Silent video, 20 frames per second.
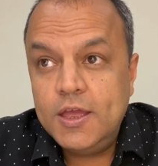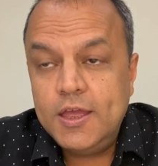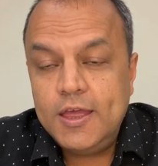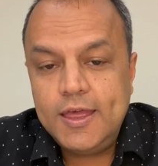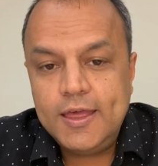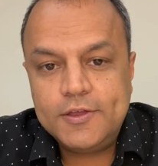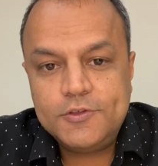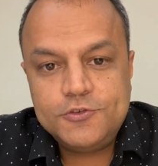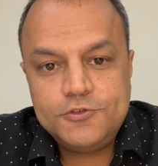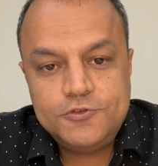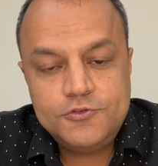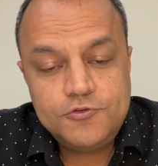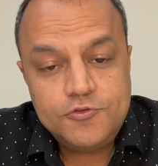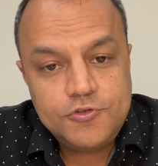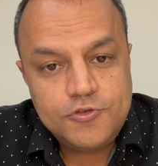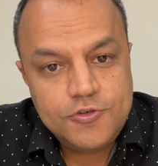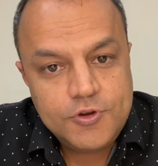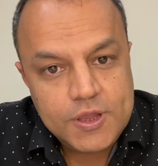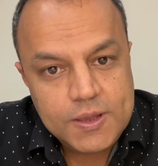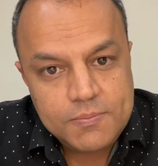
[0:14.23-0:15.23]

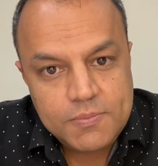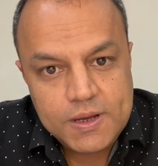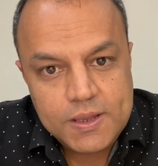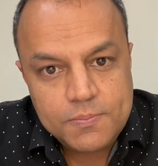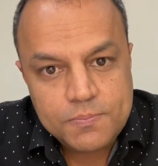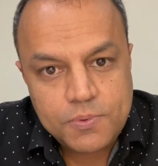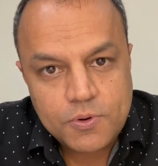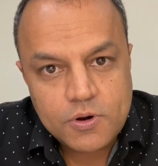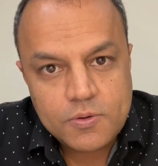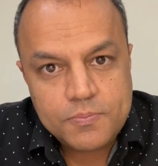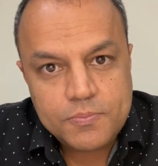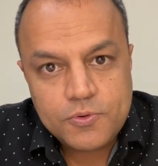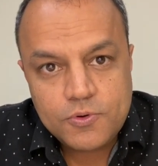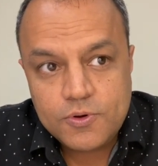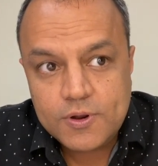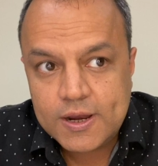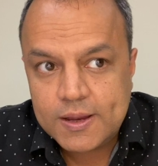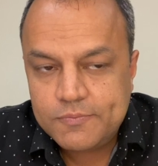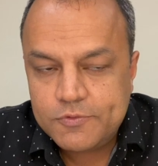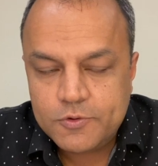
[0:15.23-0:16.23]
Extremely important
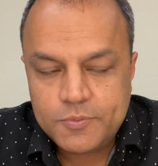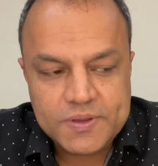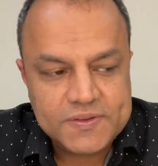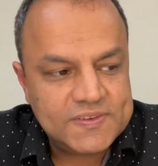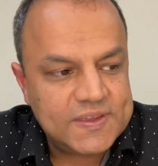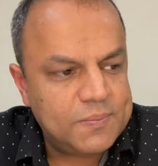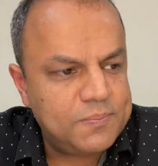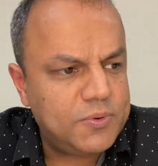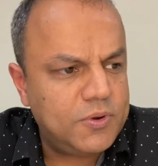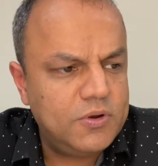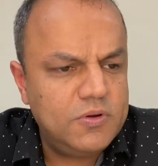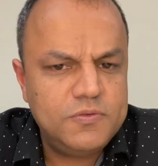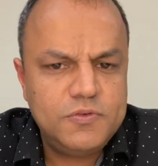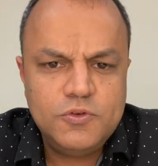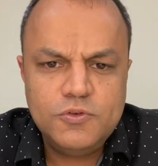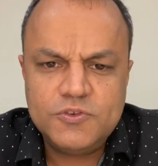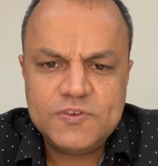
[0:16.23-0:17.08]
program from exam point of view.